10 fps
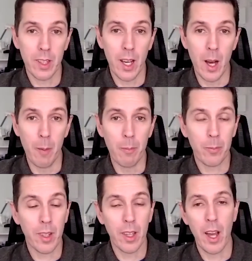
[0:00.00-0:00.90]
Um,
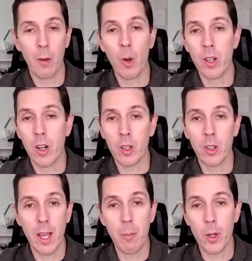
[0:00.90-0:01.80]
I wrote an article at
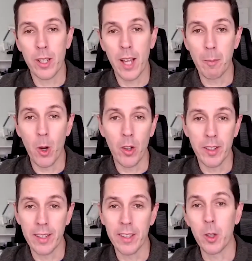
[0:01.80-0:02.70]
that point in time calling
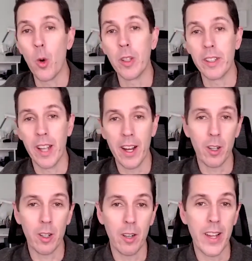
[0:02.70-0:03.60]
that the golden
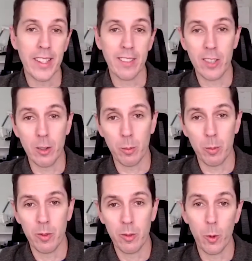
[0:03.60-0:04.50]
era of anesthesia
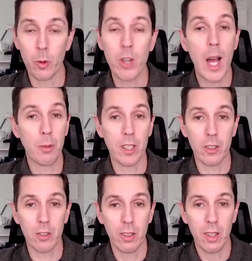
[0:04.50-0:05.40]
for job
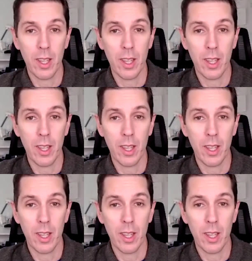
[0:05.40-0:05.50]
seekers.